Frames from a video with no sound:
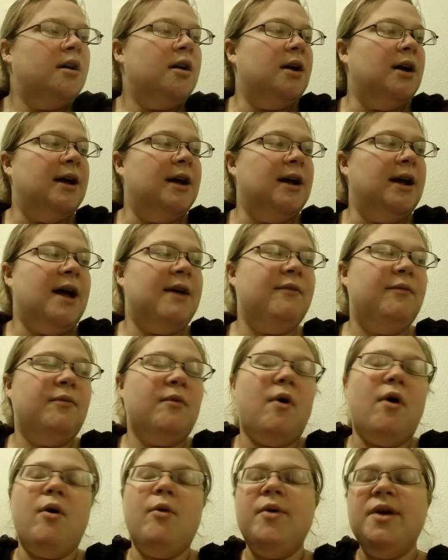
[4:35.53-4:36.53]
I've
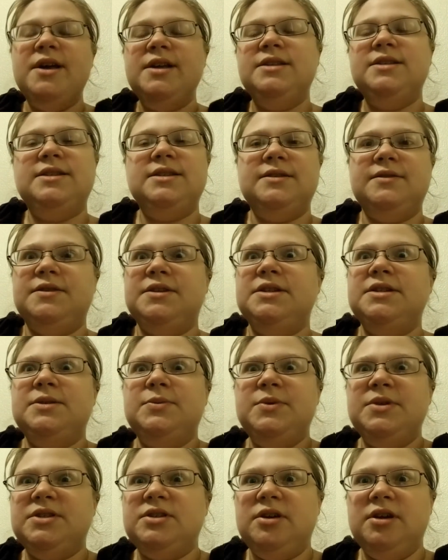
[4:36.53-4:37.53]
always, since
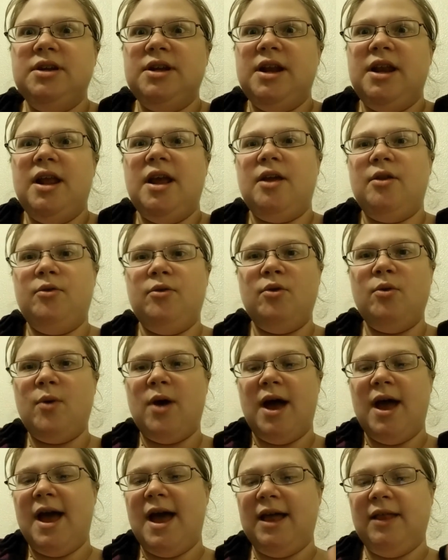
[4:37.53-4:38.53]
we started dating, I don't know
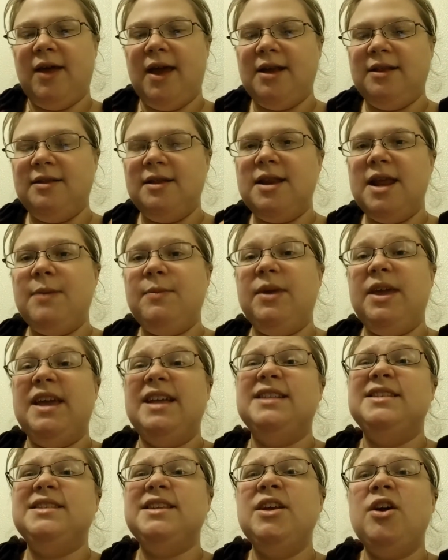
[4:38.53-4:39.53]
why, I like the name
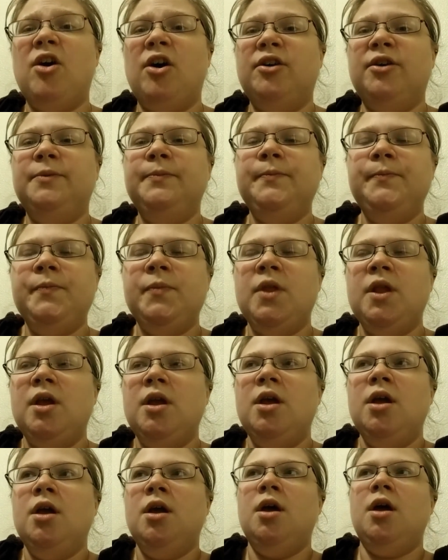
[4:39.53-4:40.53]
Kinsley Autumn.
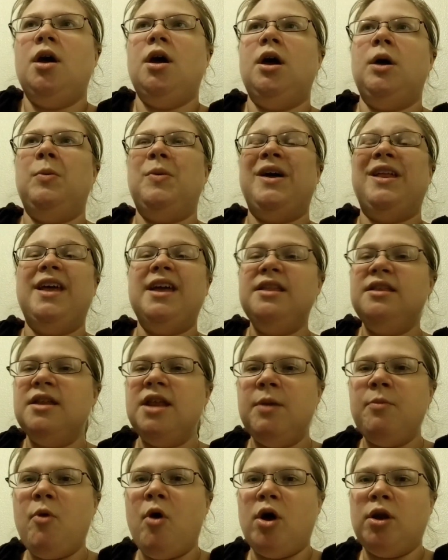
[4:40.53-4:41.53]
I like the
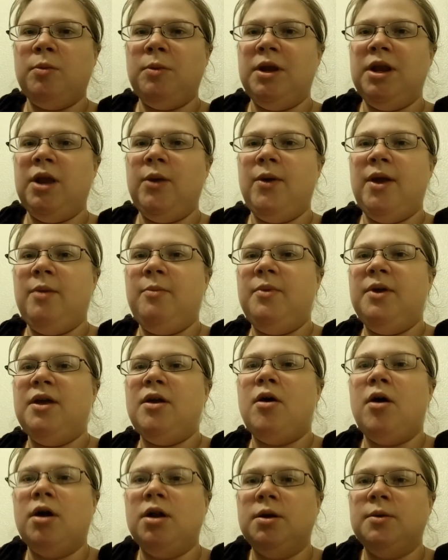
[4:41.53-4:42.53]
name Autumn anyway, but
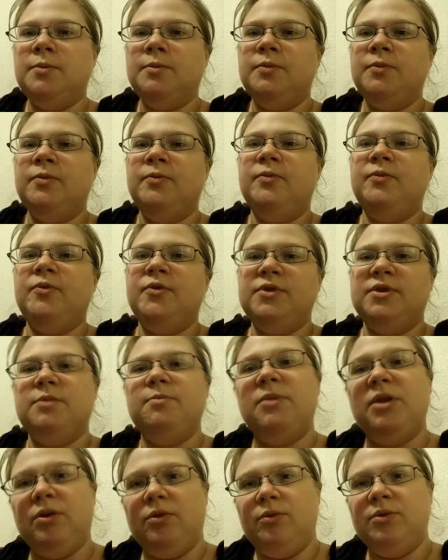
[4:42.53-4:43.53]
Autumn was
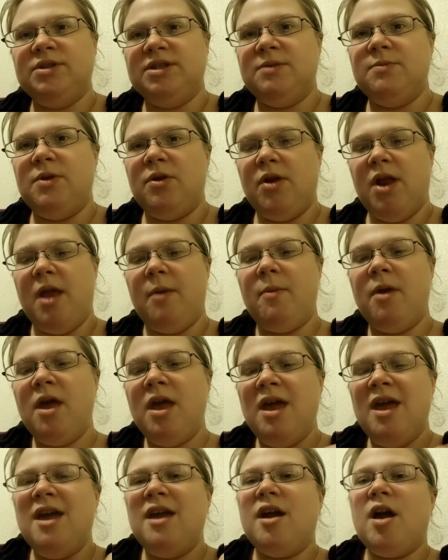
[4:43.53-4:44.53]
the middle name,
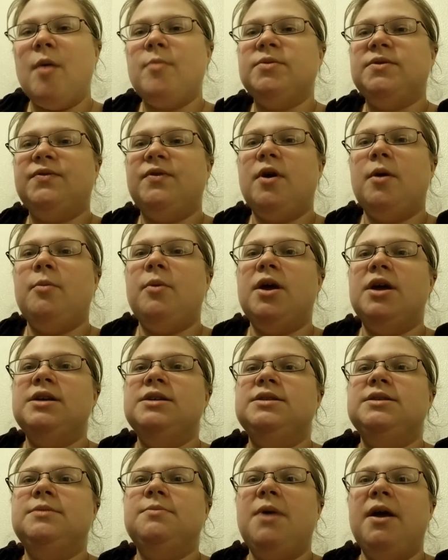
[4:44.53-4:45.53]
comes from
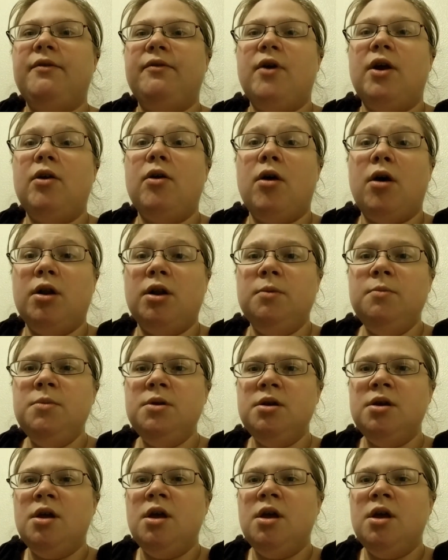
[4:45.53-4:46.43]
because my friend Autumn